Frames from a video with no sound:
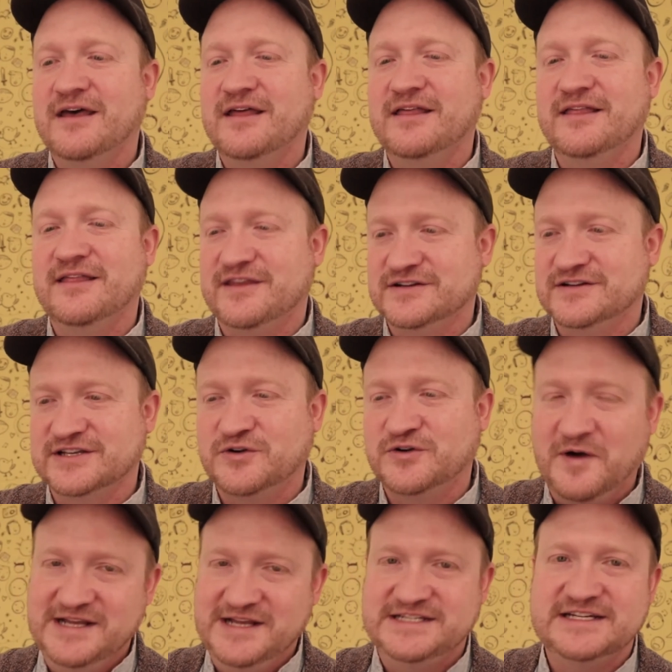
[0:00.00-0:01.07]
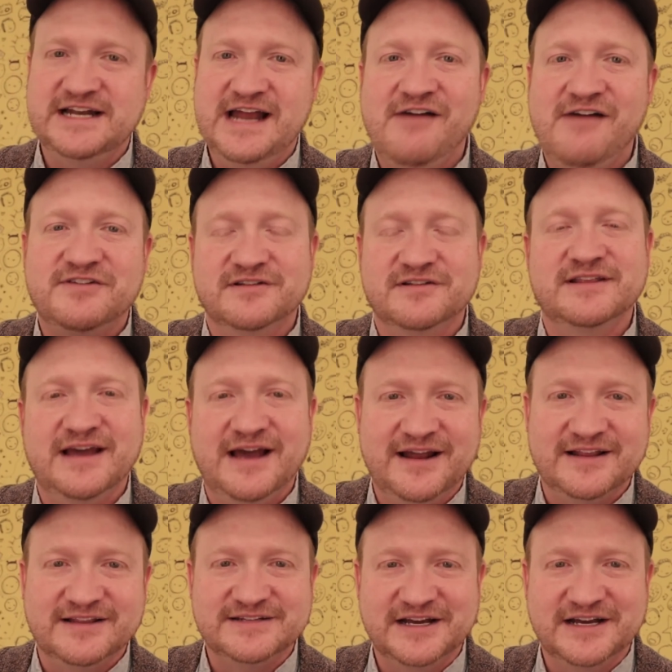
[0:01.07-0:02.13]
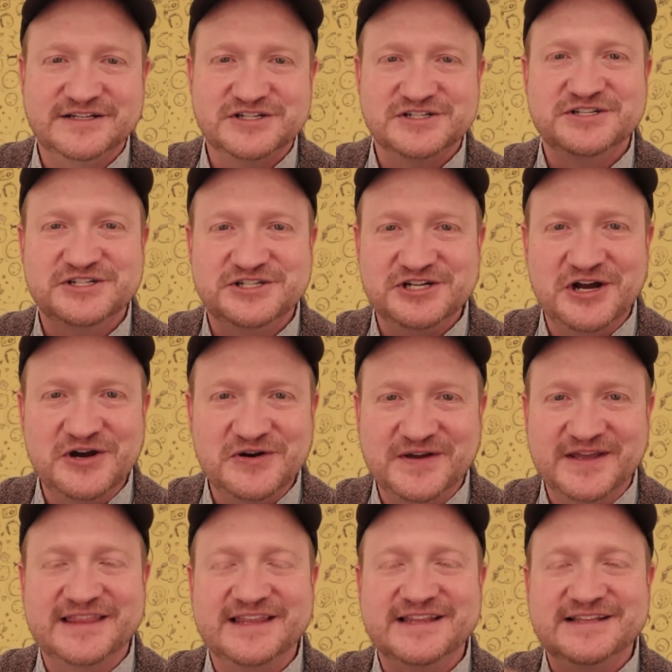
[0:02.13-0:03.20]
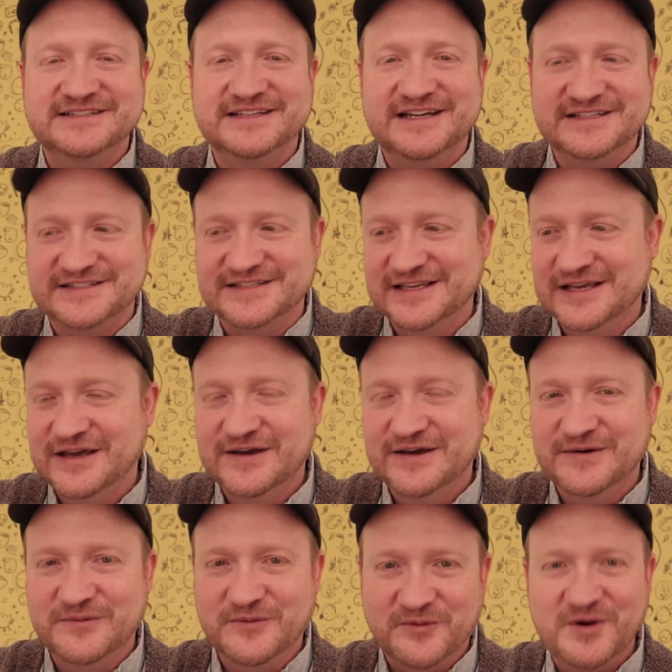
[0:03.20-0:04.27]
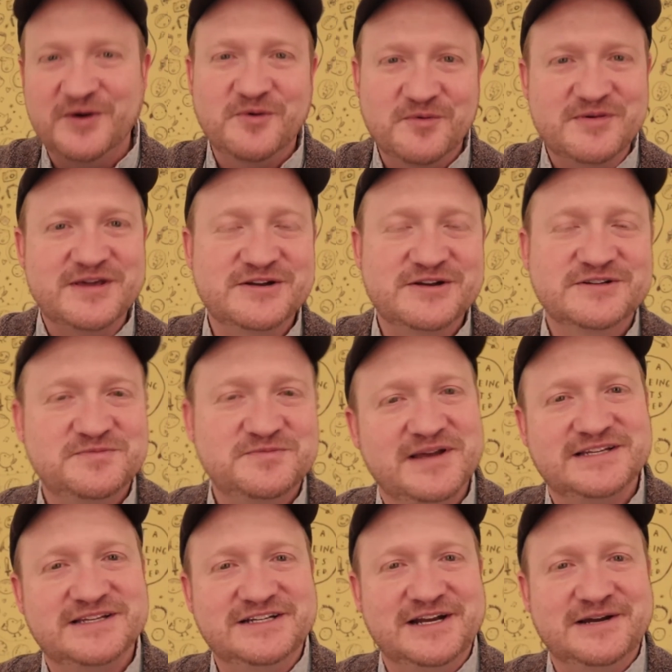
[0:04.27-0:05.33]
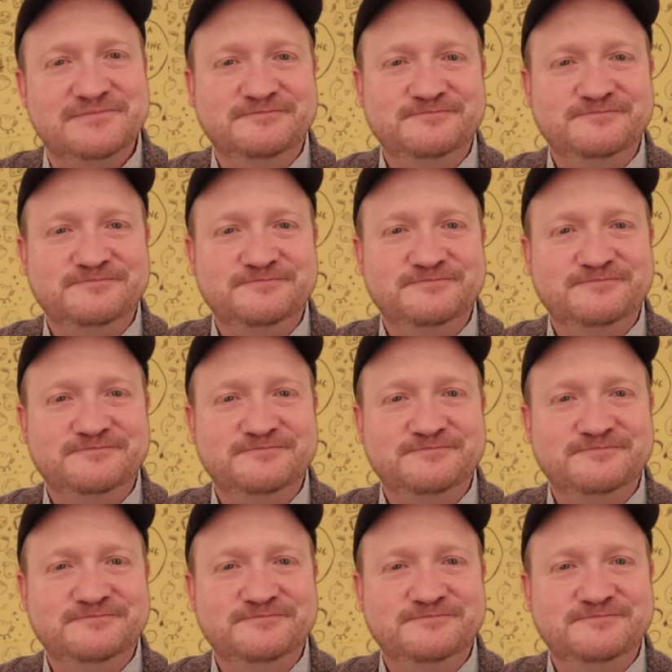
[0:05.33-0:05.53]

There's a question after that. It's not just a joke. It then says, what will be your Space Jam?